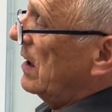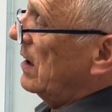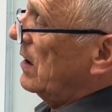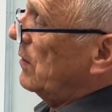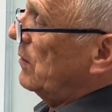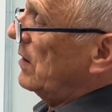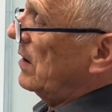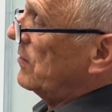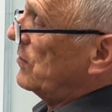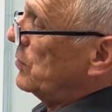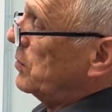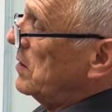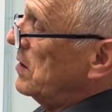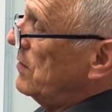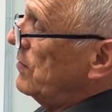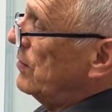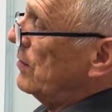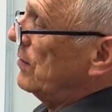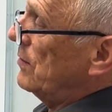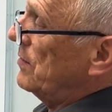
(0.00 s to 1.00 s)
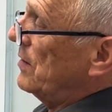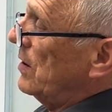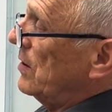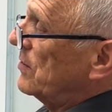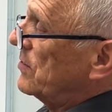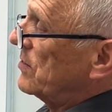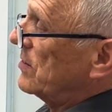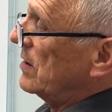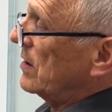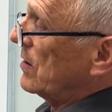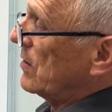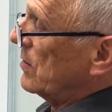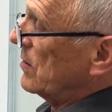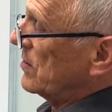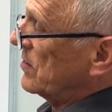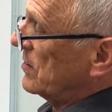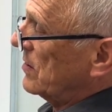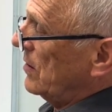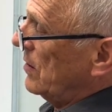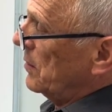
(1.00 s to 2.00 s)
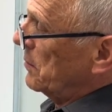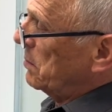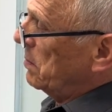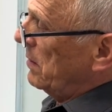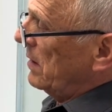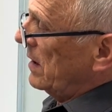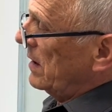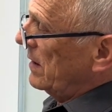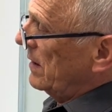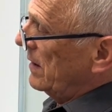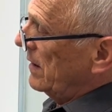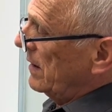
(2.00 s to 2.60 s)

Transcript: We have 24 volts across the hot plate.